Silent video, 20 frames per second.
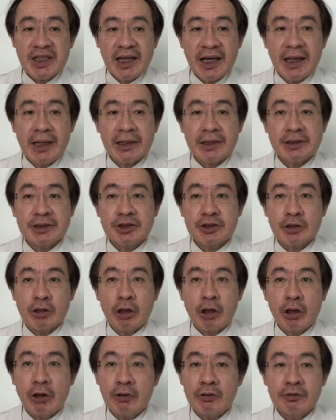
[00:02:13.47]
kinds
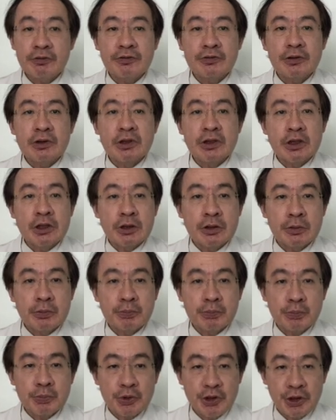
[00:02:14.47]
of
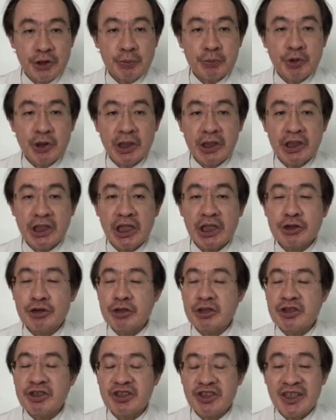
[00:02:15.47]

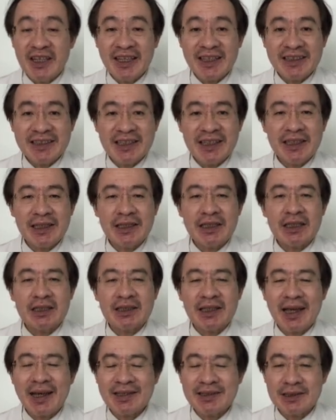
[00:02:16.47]
pre-implantation genetic
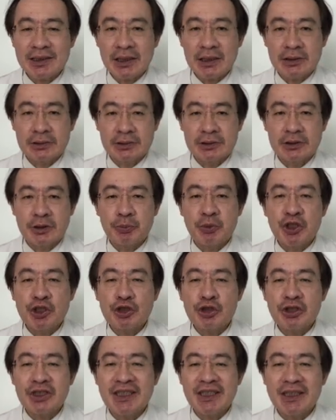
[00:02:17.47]
testings,
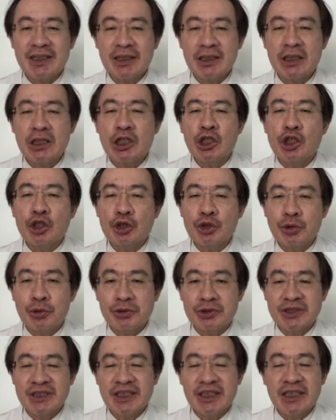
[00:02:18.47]
PGT,
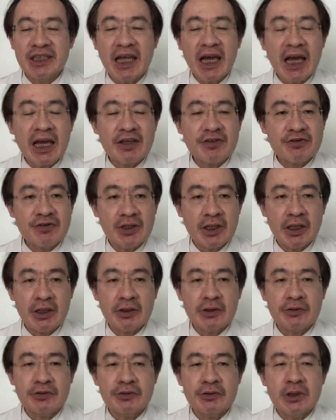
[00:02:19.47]
used in
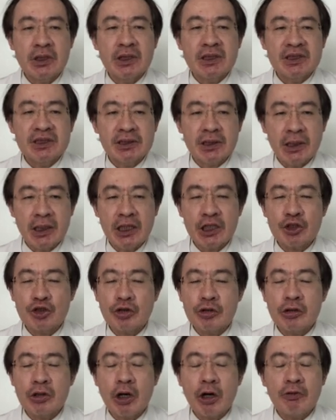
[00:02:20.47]
IVF
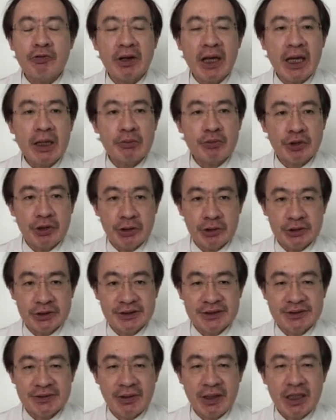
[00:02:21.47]
selection of
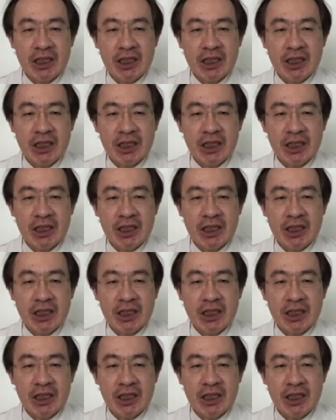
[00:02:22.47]
embryos.